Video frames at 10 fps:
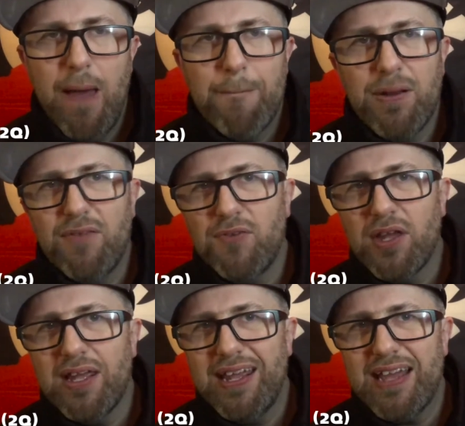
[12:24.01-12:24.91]
but if you
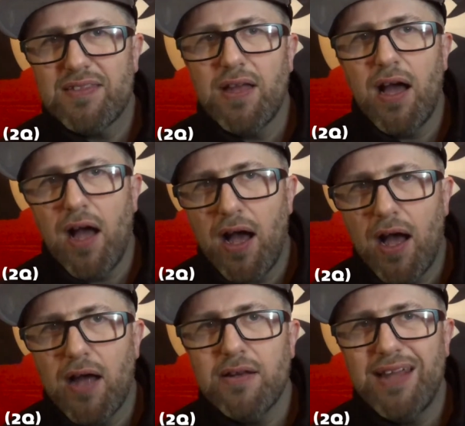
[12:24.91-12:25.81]
can get the
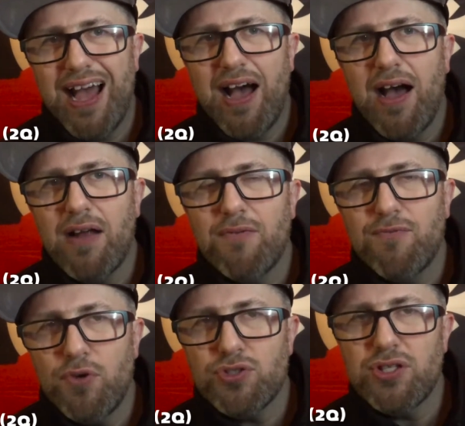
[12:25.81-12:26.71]
hard card
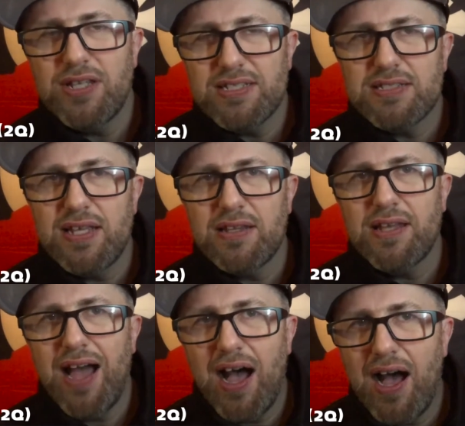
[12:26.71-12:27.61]
version, this is it,
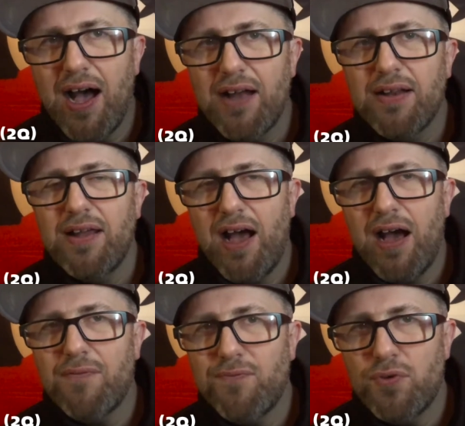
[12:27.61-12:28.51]
the hard
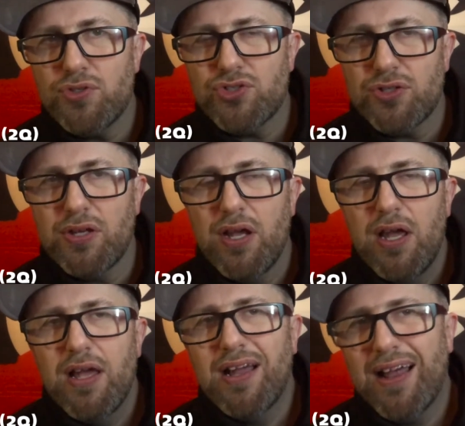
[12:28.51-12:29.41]
card version,
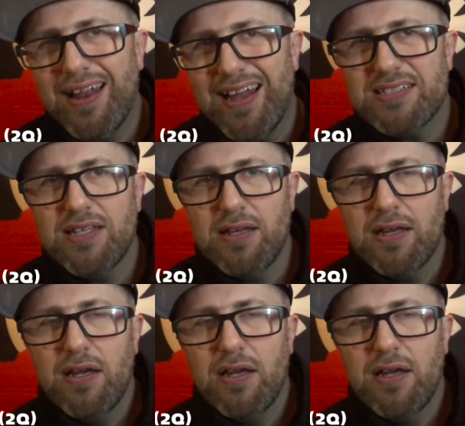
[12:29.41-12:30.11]
classic